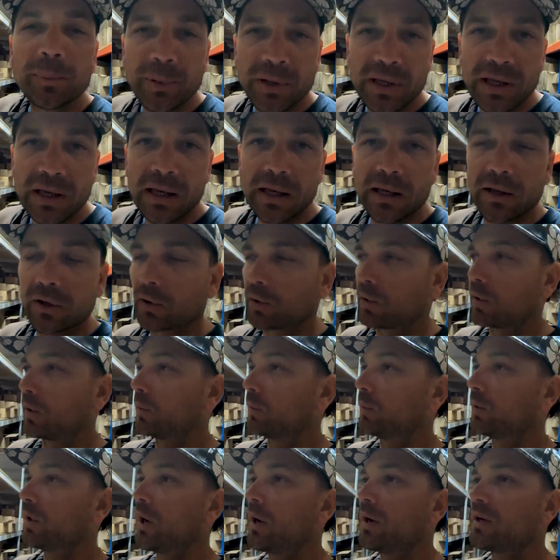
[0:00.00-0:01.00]
peak,
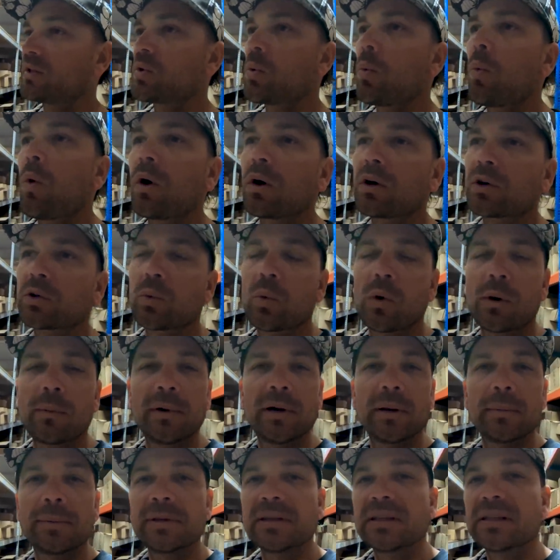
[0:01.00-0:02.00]
or you know, as the water's
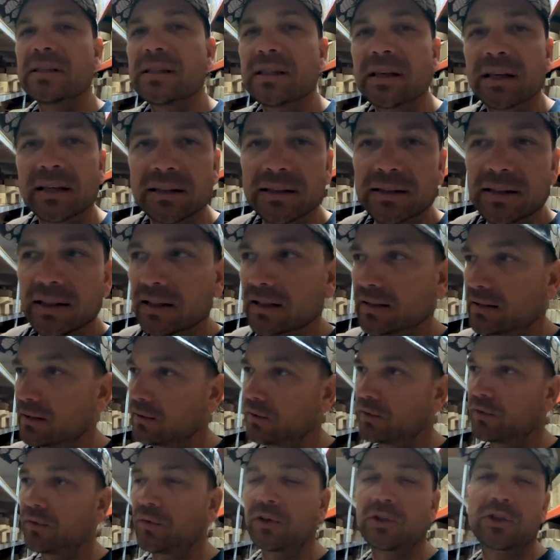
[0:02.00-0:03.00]
warming up in the 60s
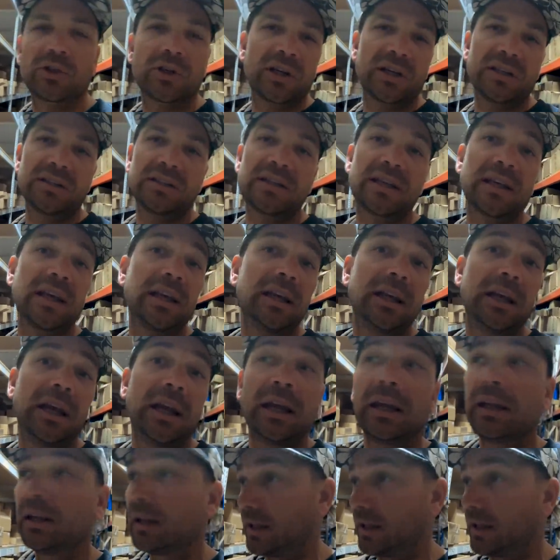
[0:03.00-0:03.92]
and those fish are getting skinny,